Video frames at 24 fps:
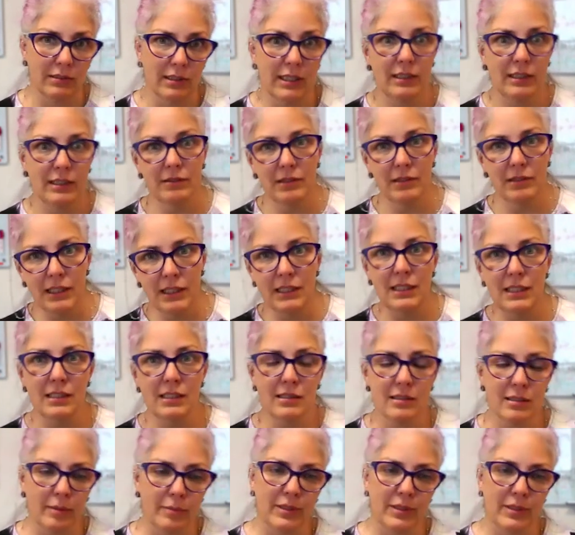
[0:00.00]
I really need
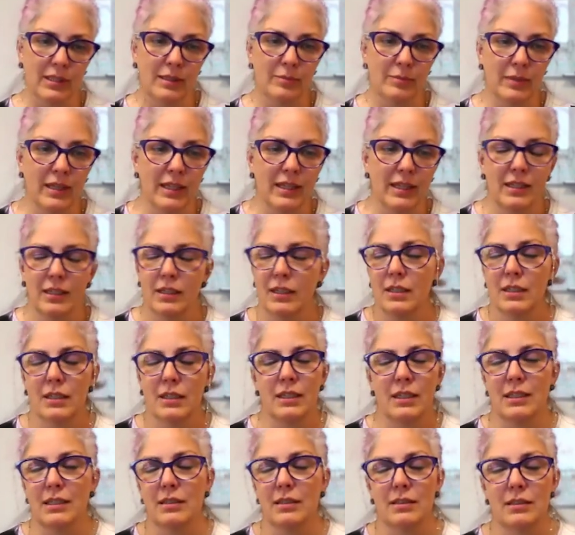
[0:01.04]
something.
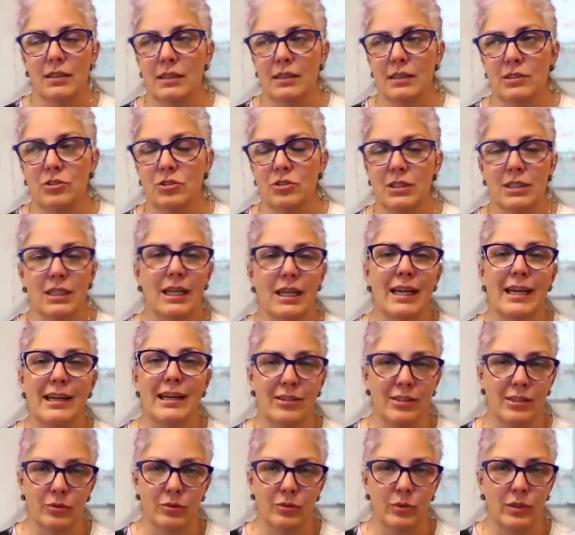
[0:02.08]
I shouldn't have
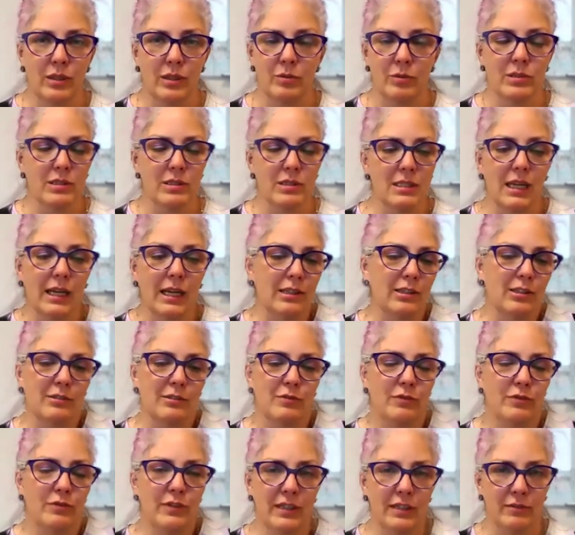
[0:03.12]
hired her. It was not a good
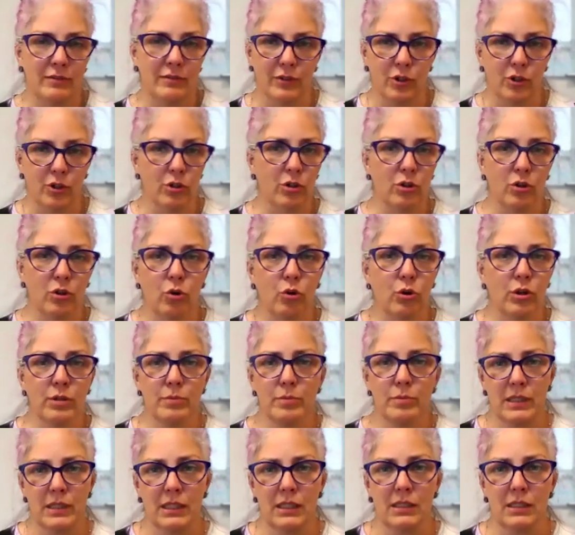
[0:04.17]
fit for her or
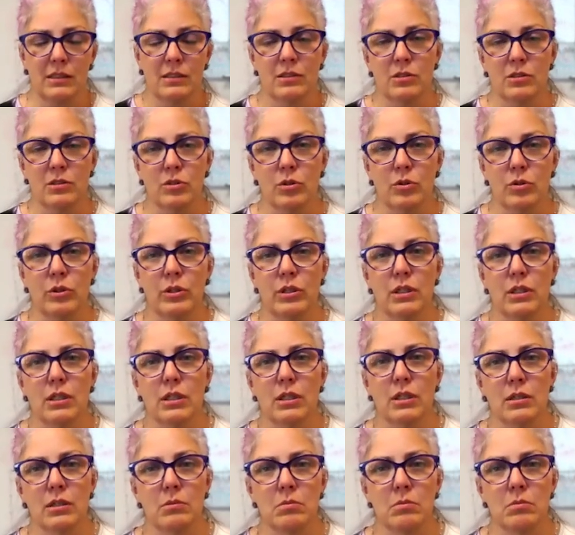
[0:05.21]
me,
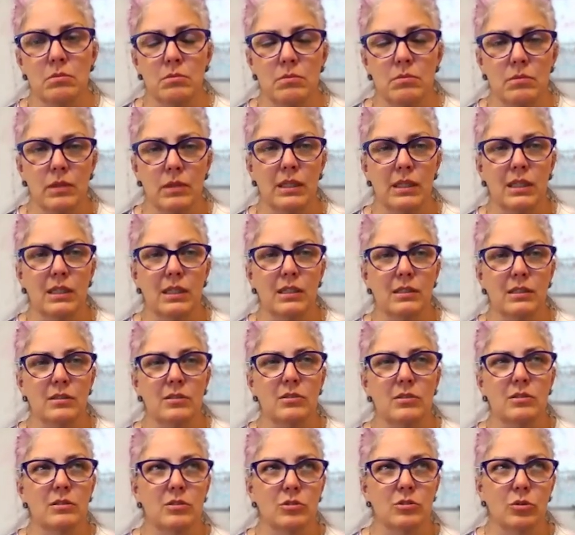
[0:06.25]
and
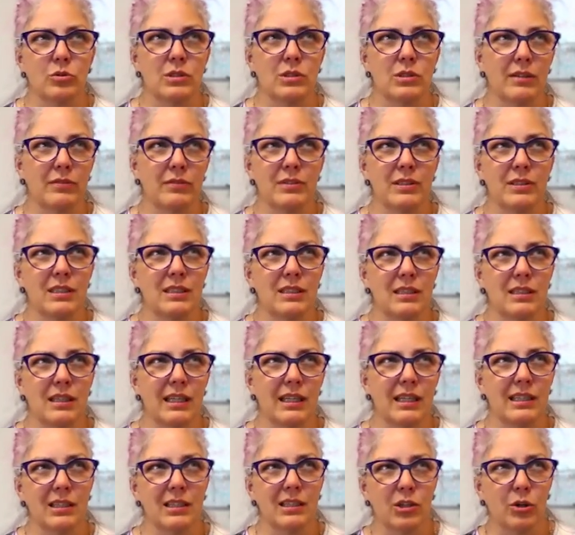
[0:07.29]
so definitely
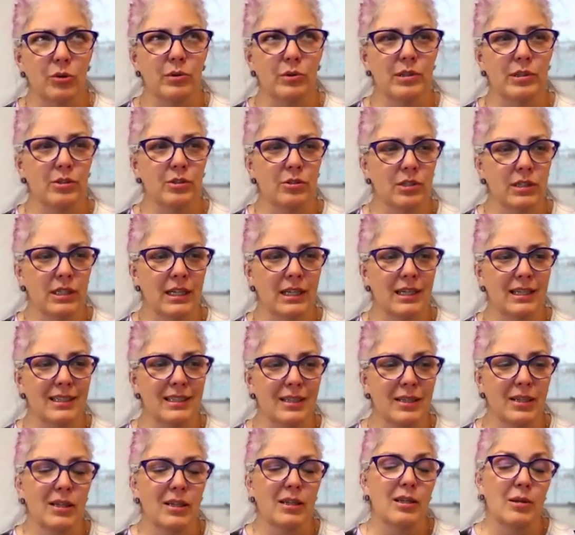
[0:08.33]
kind of go with your gut.
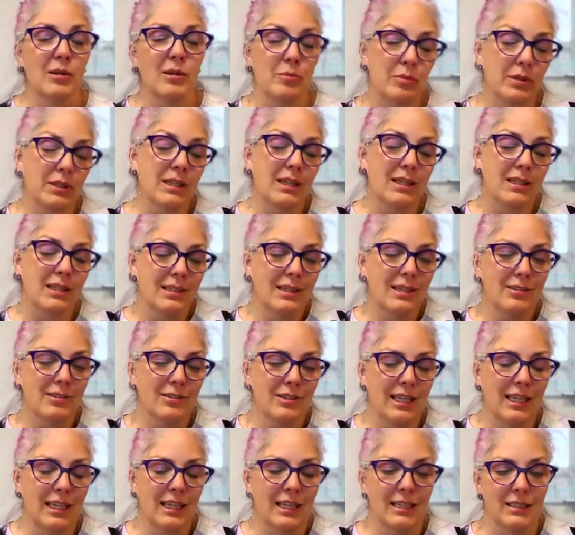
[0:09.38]
But on the other
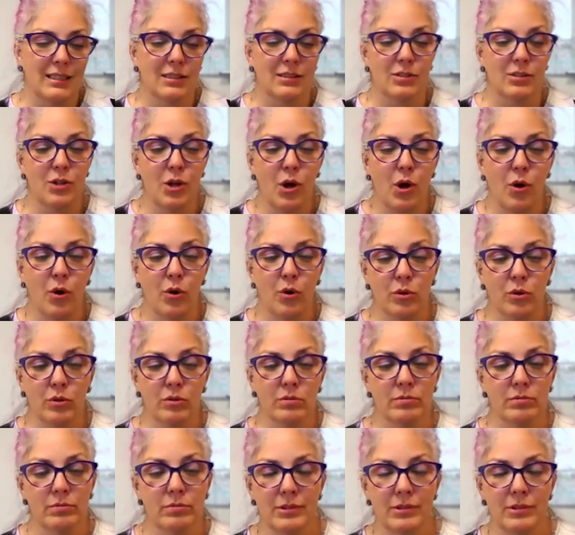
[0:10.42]
hand,
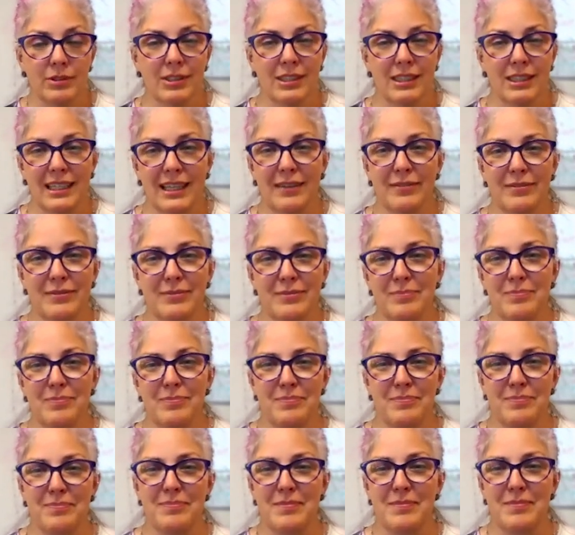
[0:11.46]
no, you're going to have
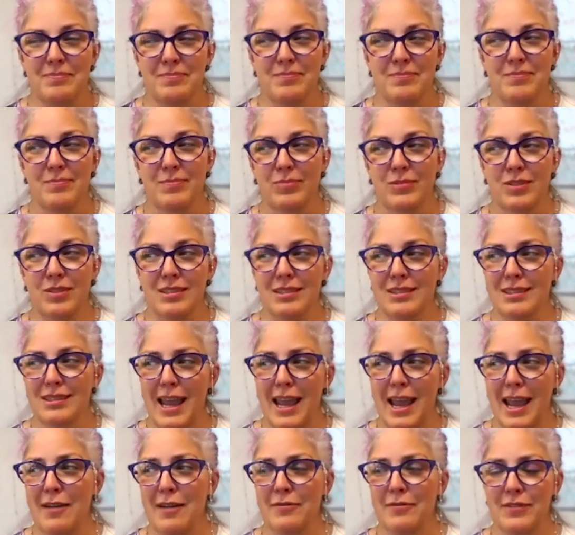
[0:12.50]

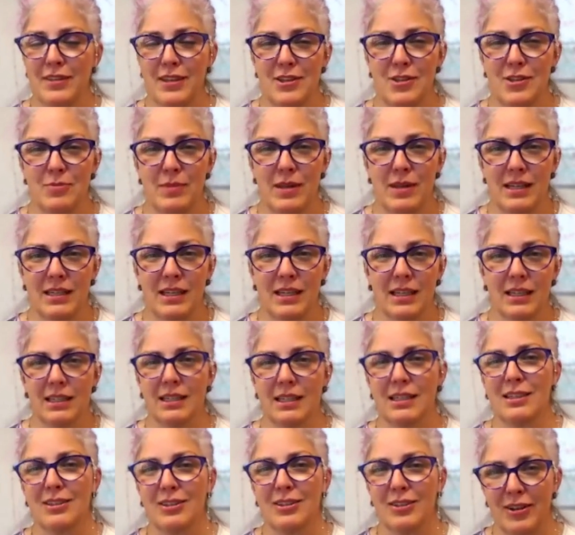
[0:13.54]
staff that you may not
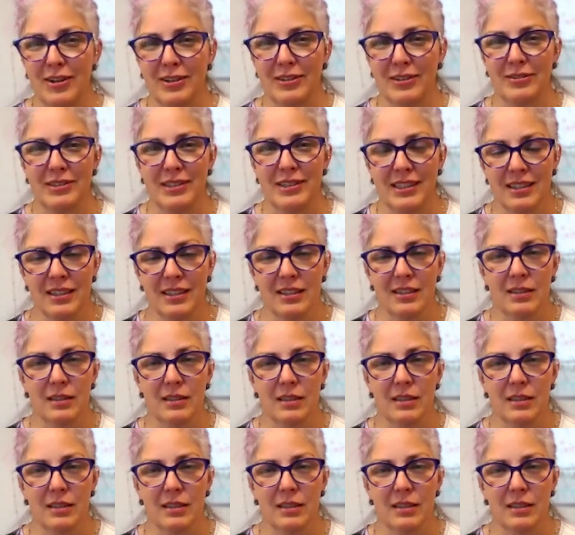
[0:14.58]
get along with